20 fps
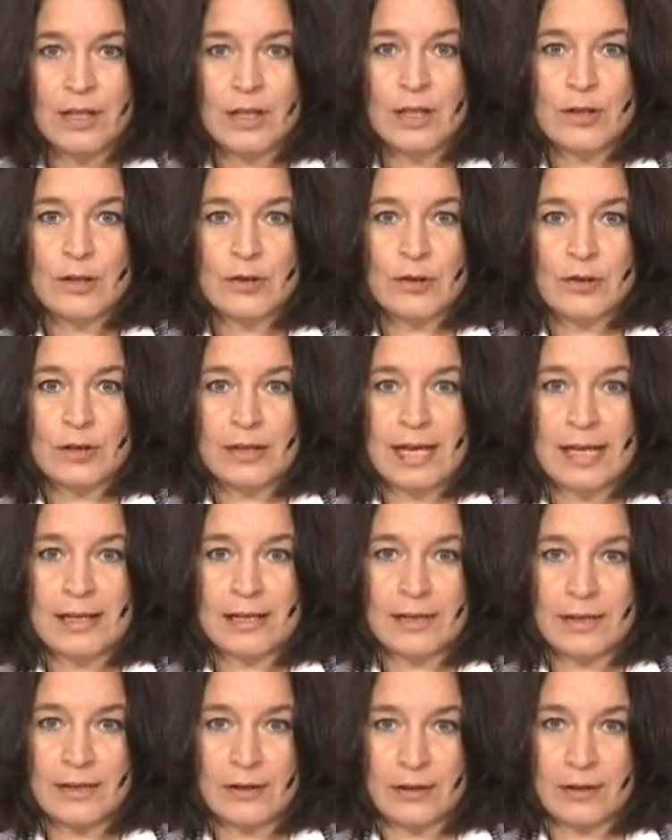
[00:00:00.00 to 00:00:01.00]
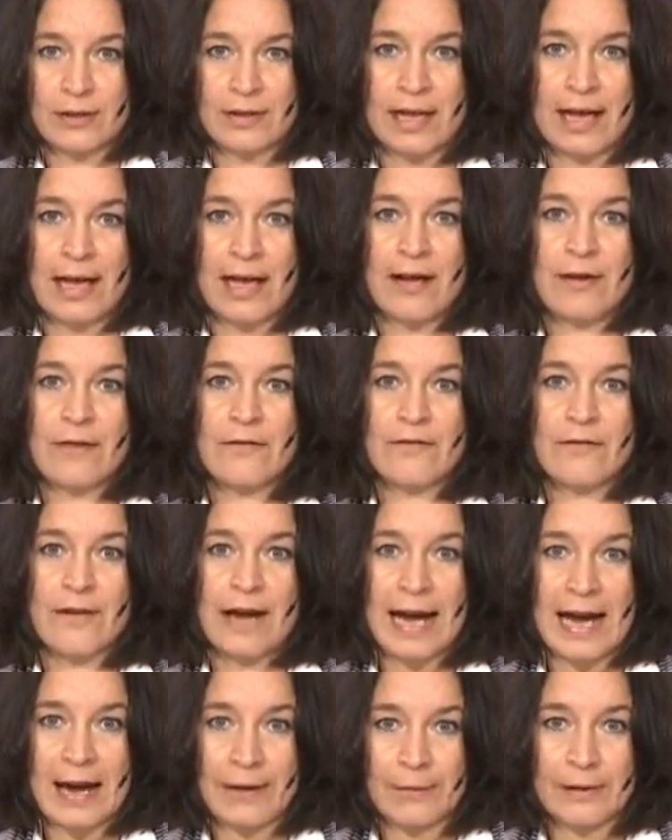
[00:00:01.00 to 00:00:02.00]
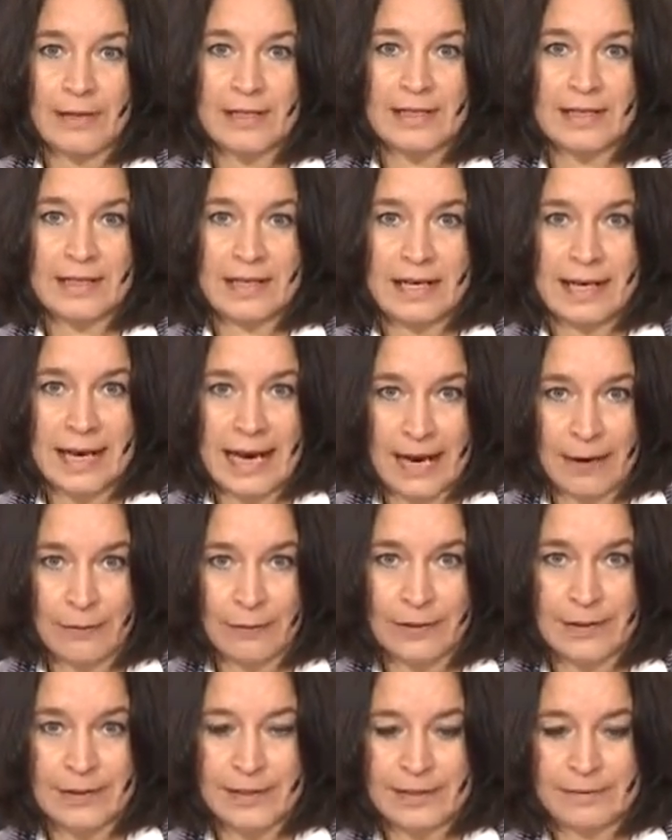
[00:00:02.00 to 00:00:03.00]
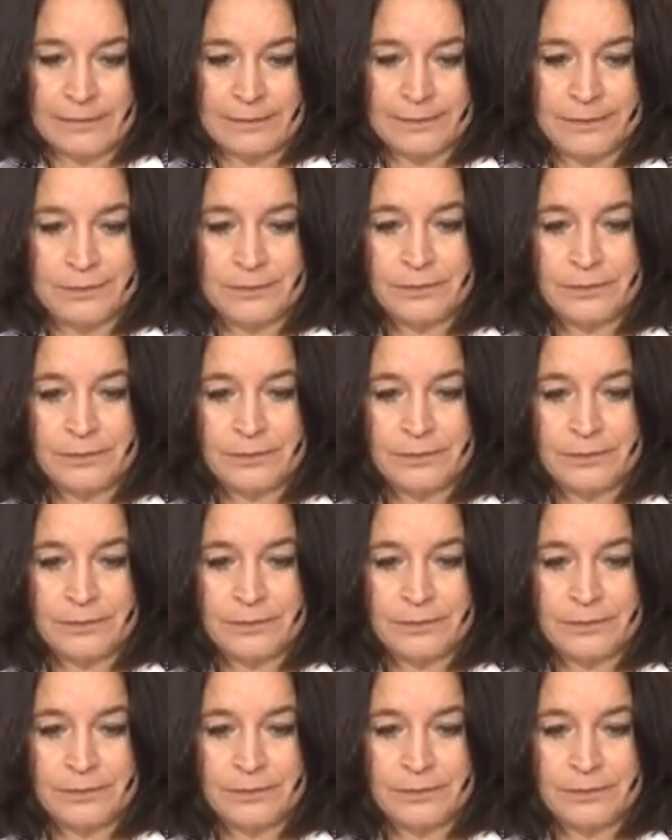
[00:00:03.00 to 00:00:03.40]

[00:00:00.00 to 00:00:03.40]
you could get stuck there for hours and hours.